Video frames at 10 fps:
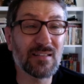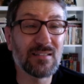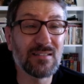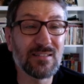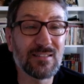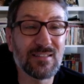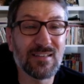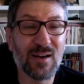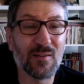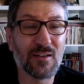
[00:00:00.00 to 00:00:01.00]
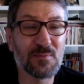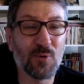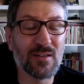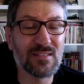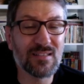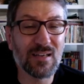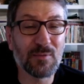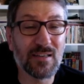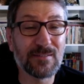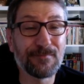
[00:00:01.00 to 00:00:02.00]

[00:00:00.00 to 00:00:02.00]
I don't think it's points time yet.